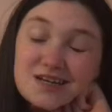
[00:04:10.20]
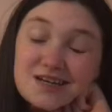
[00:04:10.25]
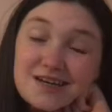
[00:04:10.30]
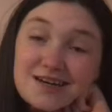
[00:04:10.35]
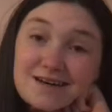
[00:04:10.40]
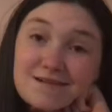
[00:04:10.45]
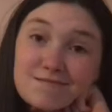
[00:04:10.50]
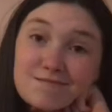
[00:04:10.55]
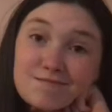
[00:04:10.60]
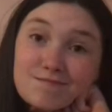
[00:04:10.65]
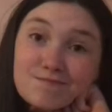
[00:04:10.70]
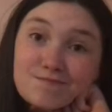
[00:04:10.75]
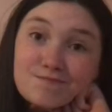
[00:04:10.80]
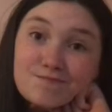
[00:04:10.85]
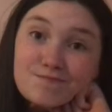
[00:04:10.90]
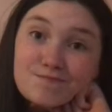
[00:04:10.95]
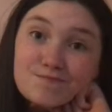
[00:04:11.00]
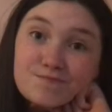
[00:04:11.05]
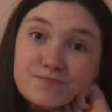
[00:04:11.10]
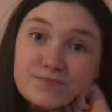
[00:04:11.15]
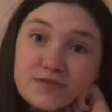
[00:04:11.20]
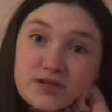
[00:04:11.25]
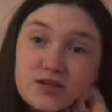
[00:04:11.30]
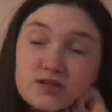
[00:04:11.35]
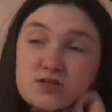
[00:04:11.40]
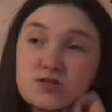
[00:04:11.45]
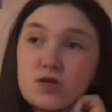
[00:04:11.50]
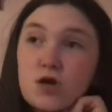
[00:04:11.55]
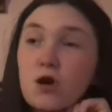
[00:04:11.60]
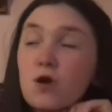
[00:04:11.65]
yeah.
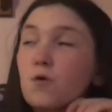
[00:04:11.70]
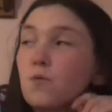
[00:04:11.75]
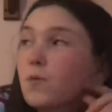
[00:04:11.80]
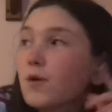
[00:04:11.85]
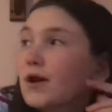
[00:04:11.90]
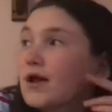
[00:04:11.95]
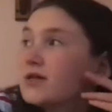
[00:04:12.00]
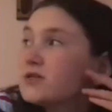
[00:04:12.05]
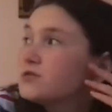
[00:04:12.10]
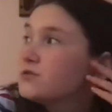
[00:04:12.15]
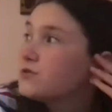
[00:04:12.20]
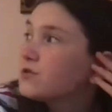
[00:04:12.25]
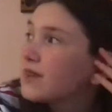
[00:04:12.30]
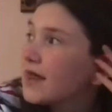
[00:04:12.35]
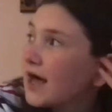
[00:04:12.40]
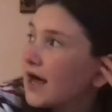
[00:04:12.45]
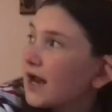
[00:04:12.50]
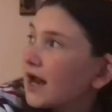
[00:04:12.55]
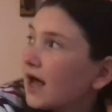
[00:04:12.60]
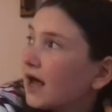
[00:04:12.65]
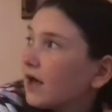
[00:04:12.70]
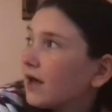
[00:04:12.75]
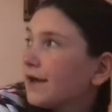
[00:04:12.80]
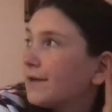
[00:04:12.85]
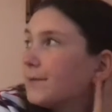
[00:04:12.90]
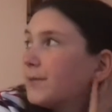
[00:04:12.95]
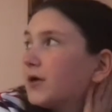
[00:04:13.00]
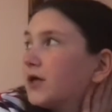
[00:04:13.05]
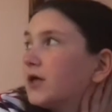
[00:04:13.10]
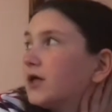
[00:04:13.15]
So when I do that,
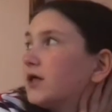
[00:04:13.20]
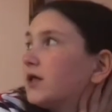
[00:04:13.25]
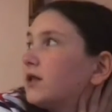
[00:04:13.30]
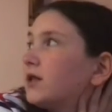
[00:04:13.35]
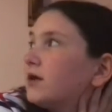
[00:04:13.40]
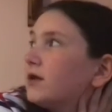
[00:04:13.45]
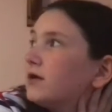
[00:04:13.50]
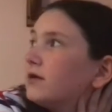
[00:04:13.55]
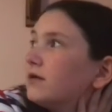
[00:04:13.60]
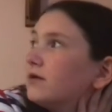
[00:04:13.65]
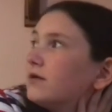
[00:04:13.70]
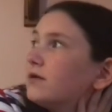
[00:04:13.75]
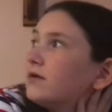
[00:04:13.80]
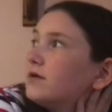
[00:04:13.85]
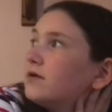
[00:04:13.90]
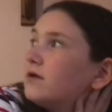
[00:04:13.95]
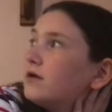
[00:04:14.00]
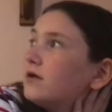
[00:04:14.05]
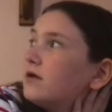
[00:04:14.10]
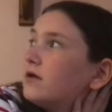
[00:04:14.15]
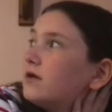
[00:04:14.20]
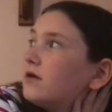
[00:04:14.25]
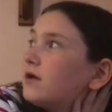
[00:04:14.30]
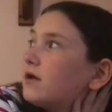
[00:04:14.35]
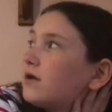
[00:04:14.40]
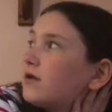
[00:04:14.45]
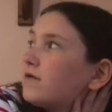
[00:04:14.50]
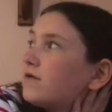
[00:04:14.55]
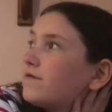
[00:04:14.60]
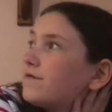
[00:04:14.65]
I will
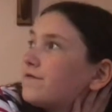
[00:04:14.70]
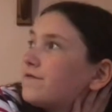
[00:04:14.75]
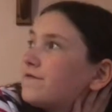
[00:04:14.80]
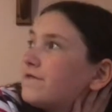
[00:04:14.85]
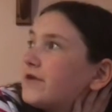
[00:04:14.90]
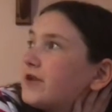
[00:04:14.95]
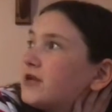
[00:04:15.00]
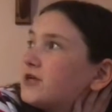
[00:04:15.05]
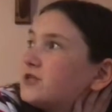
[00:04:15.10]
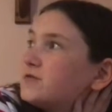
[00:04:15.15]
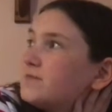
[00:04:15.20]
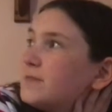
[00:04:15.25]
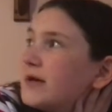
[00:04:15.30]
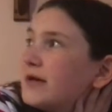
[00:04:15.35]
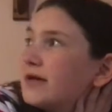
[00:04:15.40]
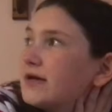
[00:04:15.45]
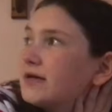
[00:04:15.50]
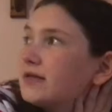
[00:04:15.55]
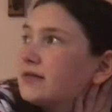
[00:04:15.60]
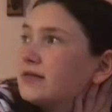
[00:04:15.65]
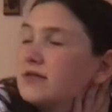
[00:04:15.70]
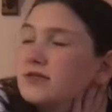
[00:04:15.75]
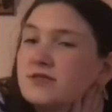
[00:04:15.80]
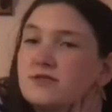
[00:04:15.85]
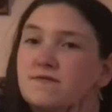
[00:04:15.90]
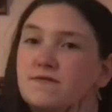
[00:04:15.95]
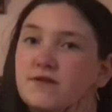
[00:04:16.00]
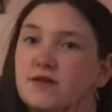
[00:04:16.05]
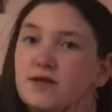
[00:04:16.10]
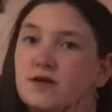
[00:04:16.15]
finish making
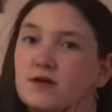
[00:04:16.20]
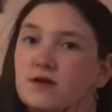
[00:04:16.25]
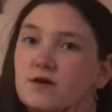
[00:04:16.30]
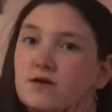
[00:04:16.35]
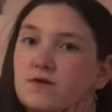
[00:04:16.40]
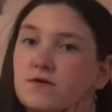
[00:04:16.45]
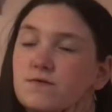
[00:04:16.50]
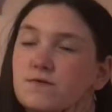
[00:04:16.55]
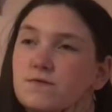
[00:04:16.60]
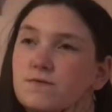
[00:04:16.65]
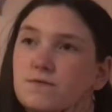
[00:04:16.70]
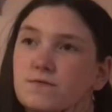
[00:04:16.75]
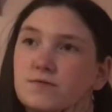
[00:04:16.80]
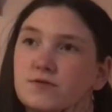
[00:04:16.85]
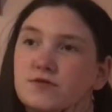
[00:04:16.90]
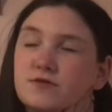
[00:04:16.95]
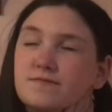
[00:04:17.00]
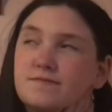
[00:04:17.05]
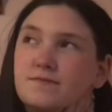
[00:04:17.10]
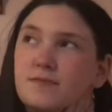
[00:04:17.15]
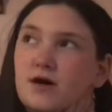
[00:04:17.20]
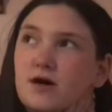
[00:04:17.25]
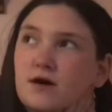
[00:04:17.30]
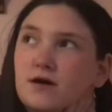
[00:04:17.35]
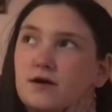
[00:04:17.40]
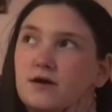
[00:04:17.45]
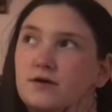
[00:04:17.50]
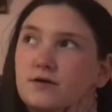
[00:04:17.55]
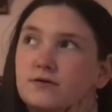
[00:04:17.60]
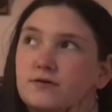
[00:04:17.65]
this video
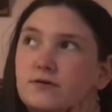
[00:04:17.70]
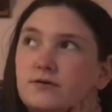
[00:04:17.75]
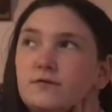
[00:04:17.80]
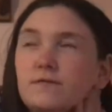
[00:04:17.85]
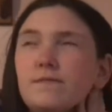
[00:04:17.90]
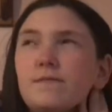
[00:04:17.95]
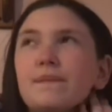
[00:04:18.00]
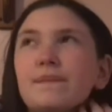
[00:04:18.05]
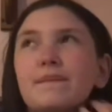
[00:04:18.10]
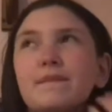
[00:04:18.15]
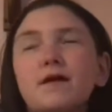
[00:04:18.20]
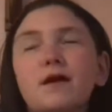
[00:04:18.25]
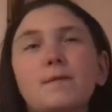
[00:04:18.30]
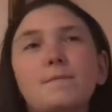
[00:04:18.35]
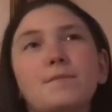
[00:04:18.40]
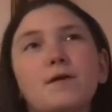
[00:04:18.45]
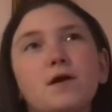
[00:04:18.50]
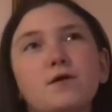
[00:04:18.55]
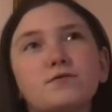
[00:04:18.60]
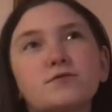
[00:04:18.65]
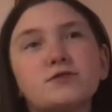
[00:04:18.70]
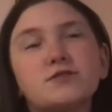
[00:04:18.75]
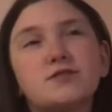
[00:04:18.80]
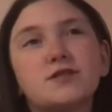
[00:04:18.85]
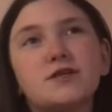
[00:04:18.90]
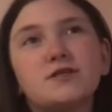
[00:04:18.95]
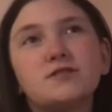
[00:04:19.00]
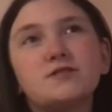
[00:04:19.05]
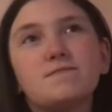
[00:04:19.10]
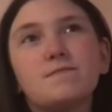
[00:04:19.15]
tomorrow, and then I'll post
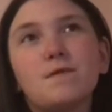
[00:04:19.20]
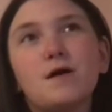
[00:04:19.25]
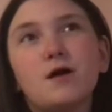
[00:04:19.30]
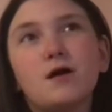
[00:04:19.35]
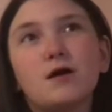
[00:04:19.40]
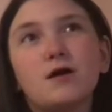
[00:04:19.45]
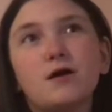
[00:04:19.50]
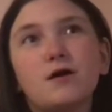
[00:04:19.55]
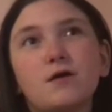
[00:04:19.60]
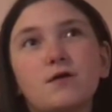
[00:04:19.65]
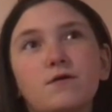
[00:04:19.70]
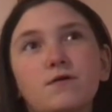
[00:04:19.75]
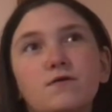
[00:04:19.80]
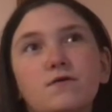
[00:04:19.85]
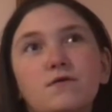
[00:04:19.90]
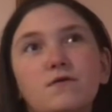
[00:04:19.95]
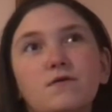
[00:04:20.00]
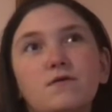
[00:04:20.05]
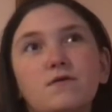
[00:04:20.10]
it tomorrow,